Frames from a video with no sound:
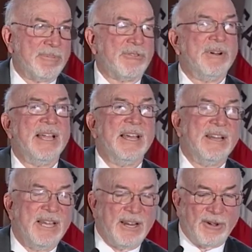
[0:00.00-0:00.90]
three
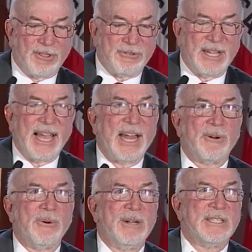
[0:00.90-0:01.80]
in all three
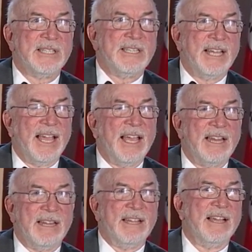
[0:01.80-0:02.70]
categories.
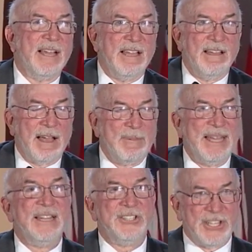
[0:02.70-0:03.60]
And I mean,
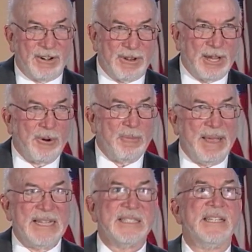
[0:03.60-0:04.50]
in general, they were
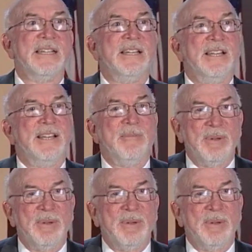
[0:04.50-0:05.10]
amazing.